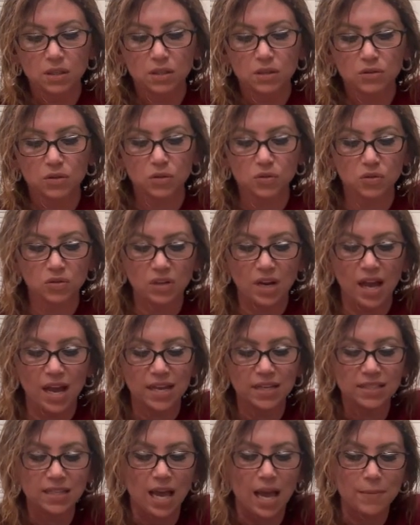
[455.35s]
Those are
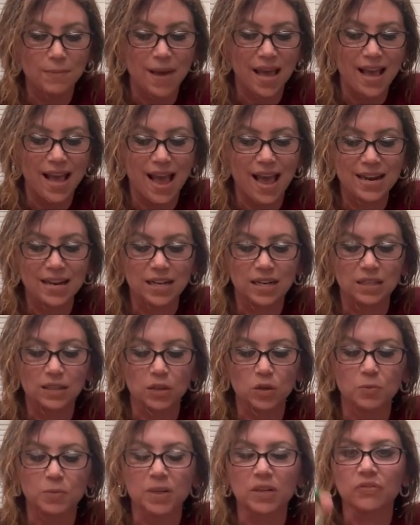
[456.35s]
nice. I may add in a
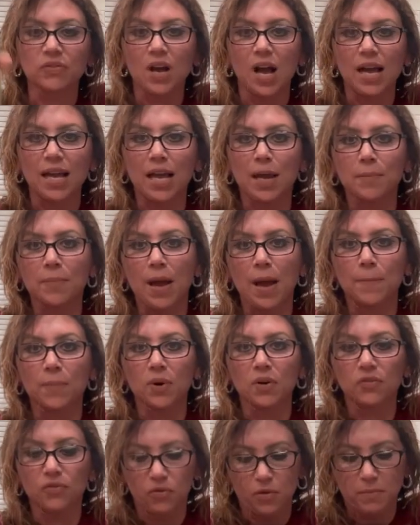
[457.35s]
little bit of cayenne
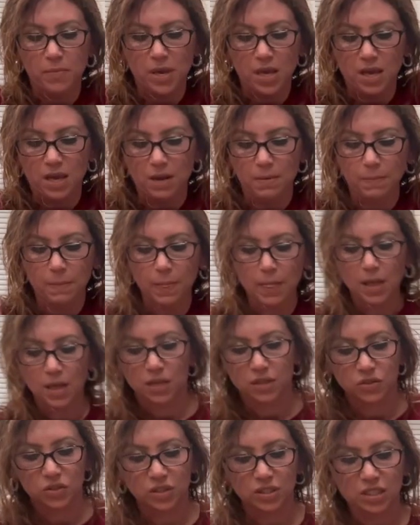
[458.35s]
pepper for me,
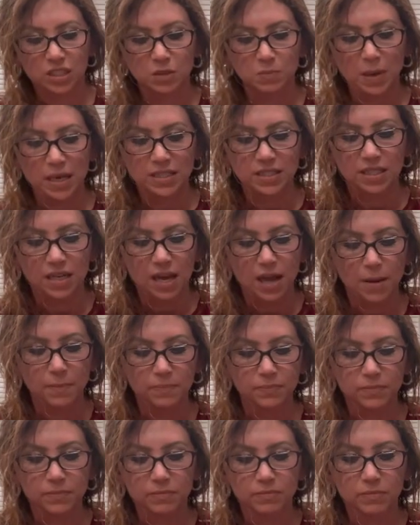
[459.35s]
just to spice it up
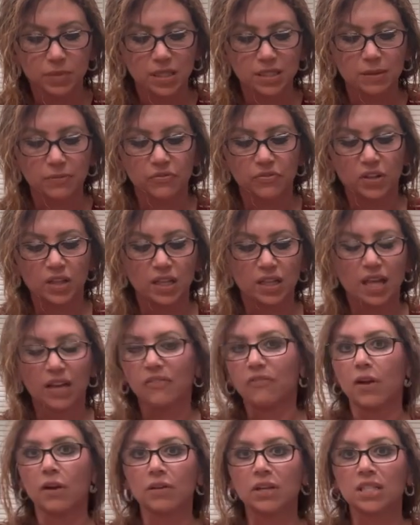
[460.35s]
because I'm feeling like
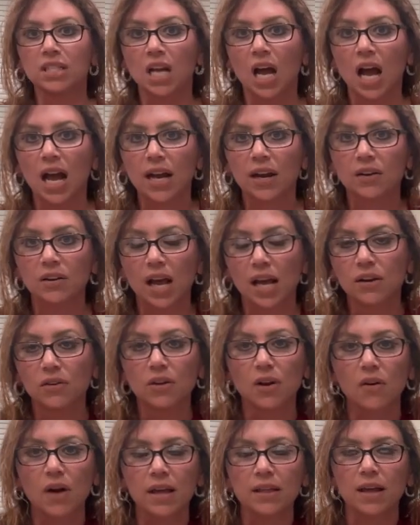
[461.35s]
very tired. I don't
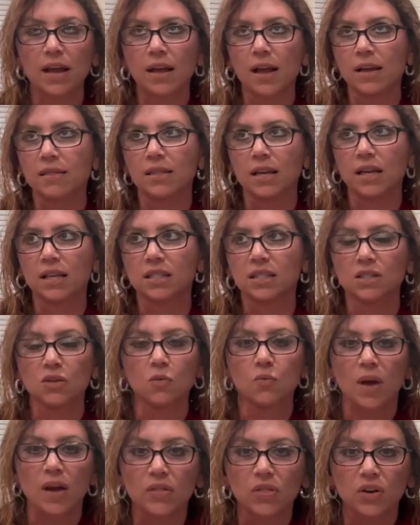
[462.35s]
know, I think it's the
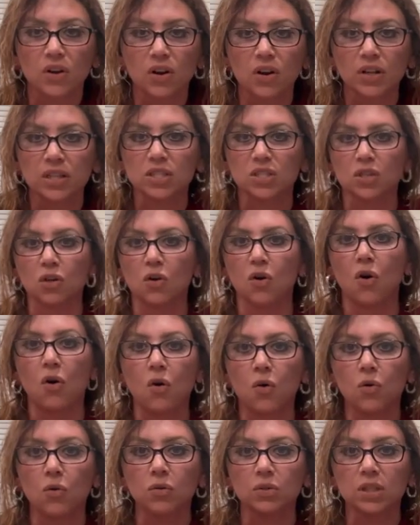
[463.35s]
weather, it's the
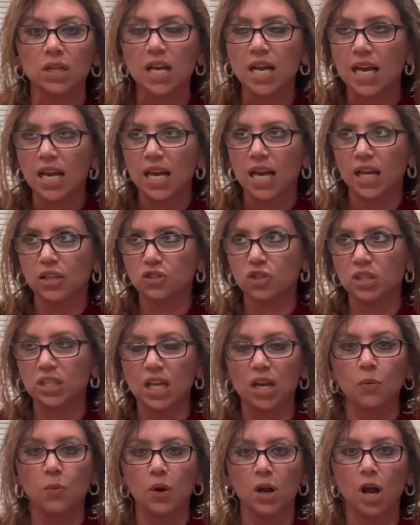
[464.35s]
cold. It's just
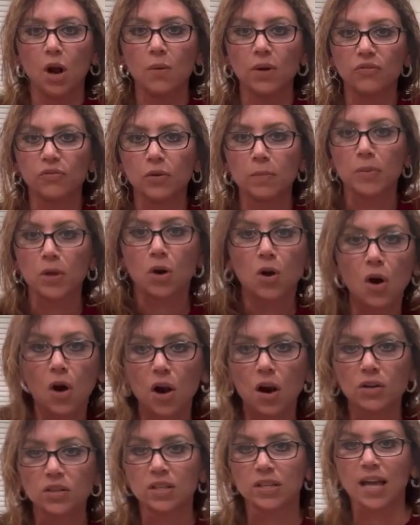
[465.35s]
like we're going from the
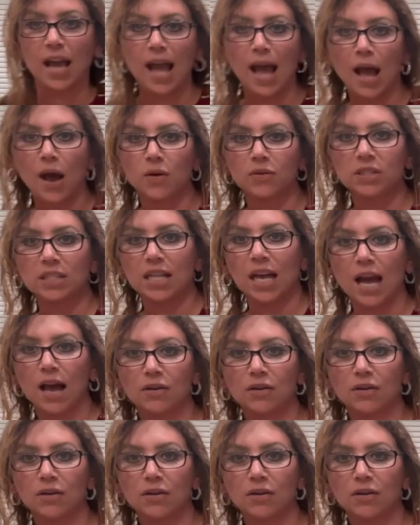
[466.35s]
car to the house to the